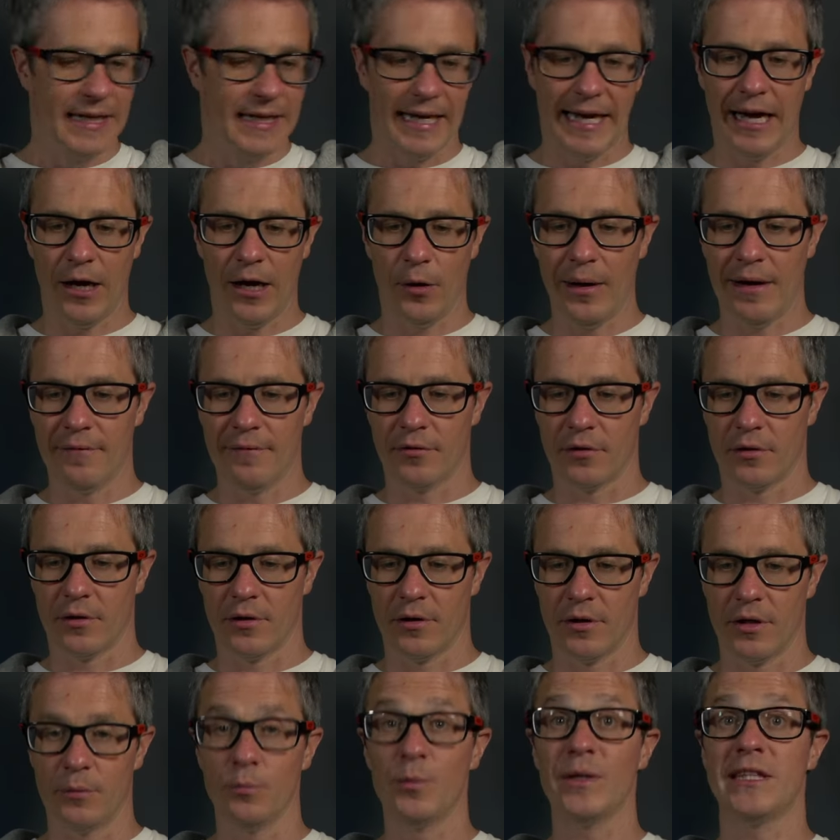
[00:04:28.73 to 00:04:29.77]

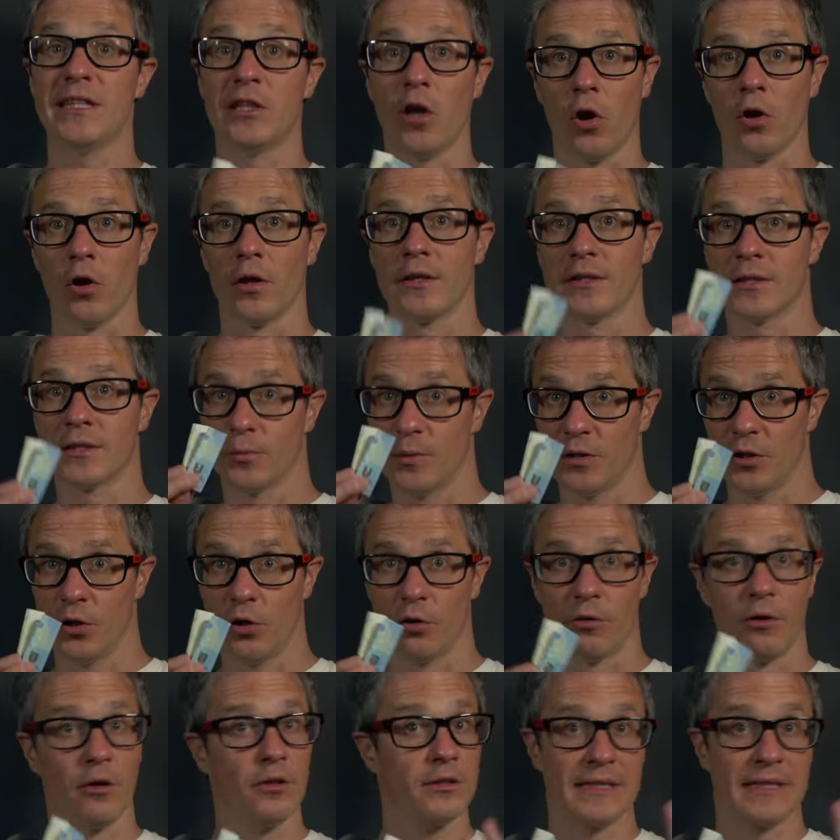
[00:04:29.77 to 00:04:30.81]
However, with dollars, with
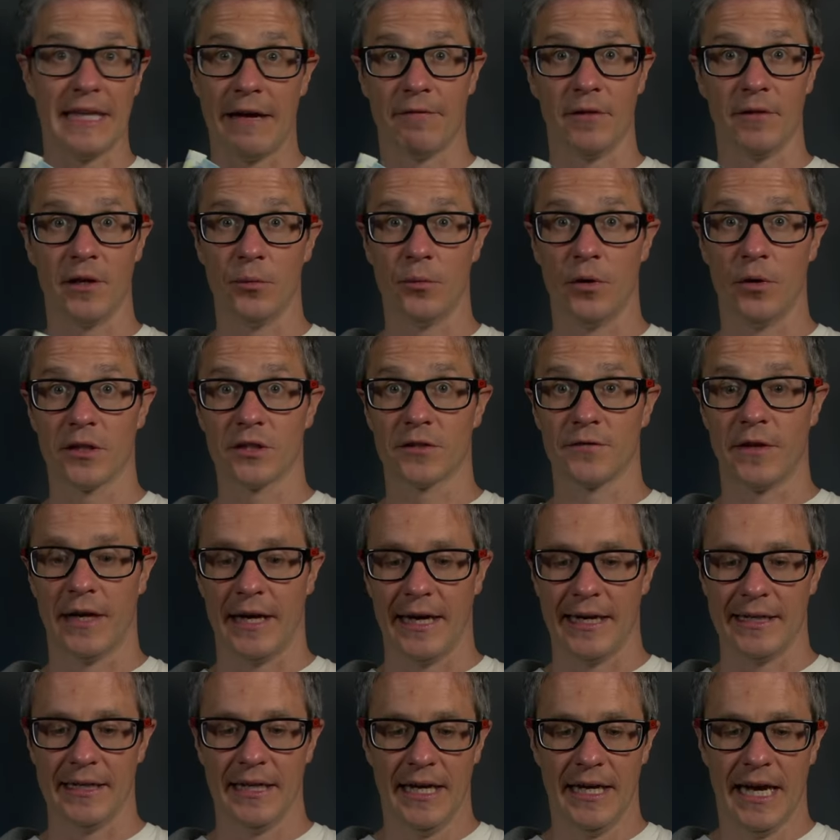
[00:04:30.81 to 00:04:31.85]
euros, definitely works
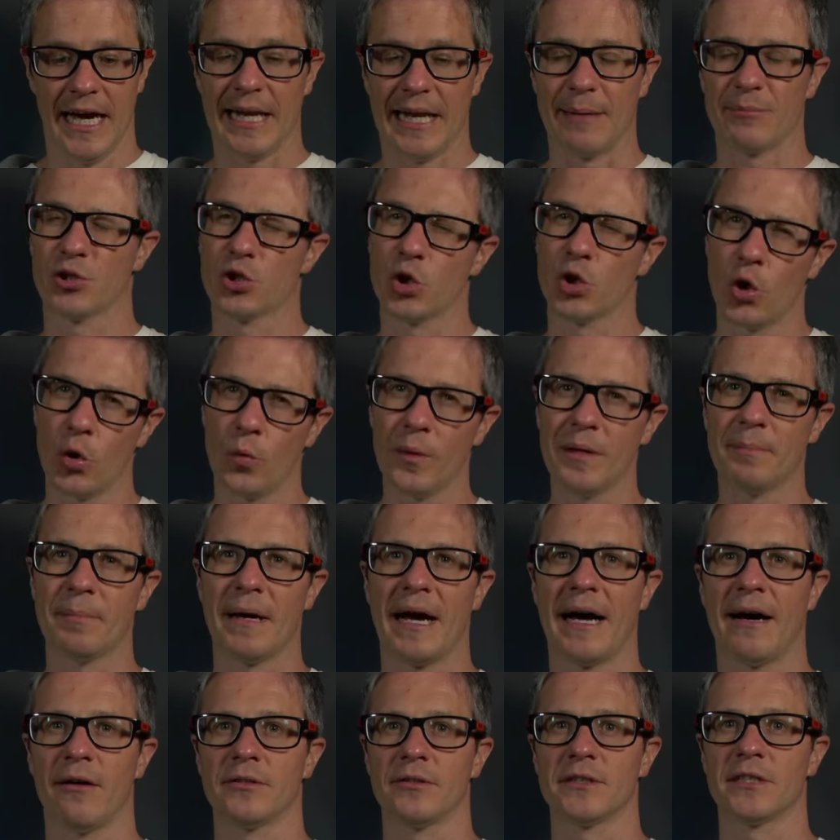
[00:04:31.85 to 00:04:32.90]
fine. And I'm sure with
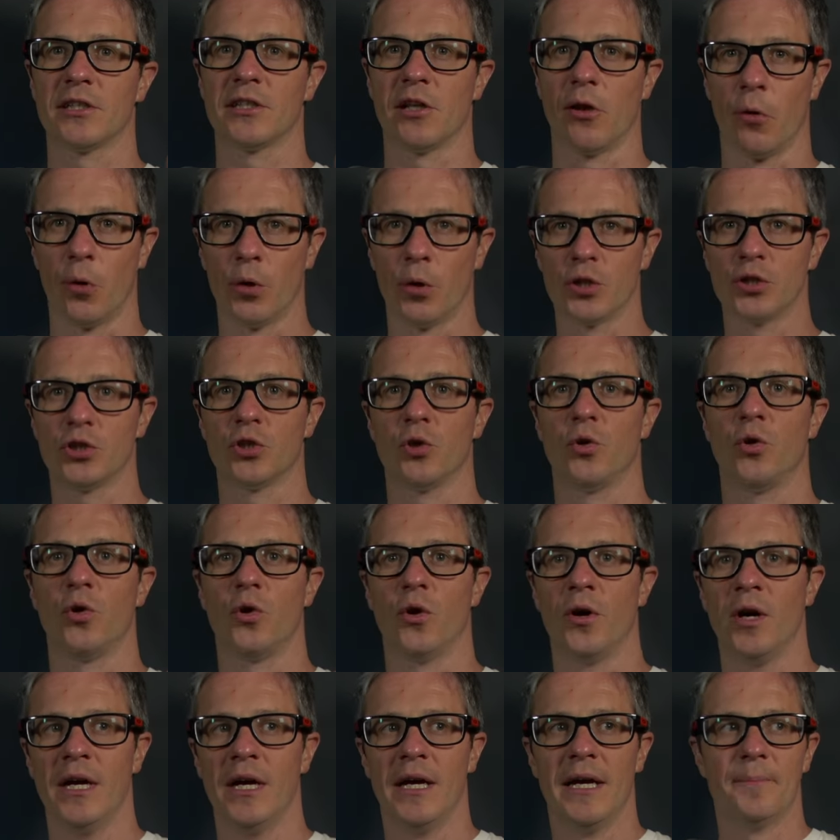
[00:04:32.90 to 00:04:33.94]
pounds, as long as
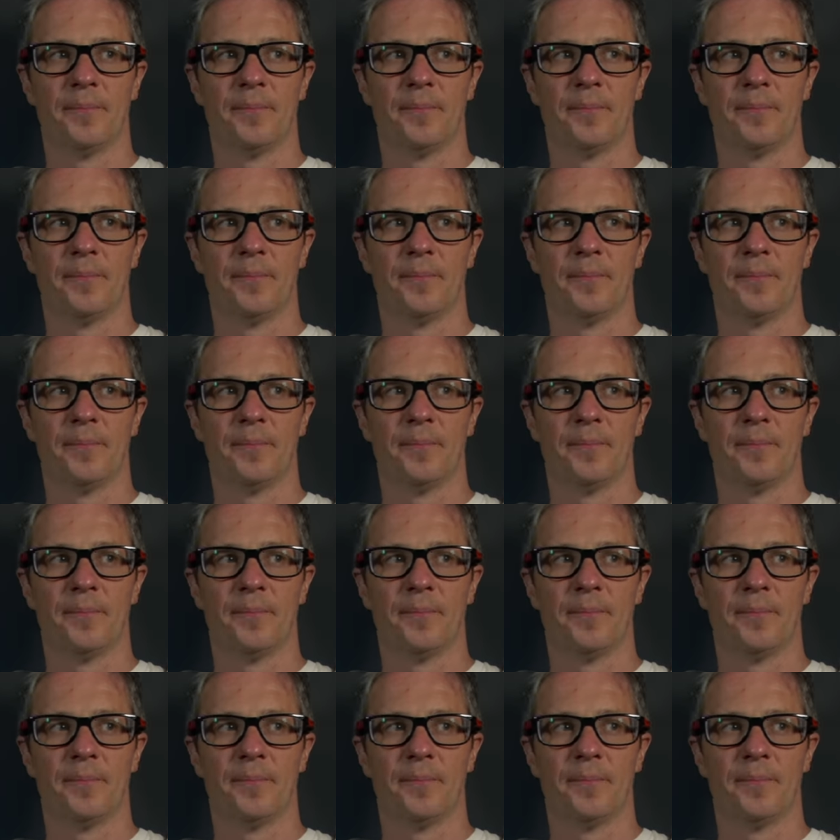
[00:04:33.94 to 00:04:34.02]
you're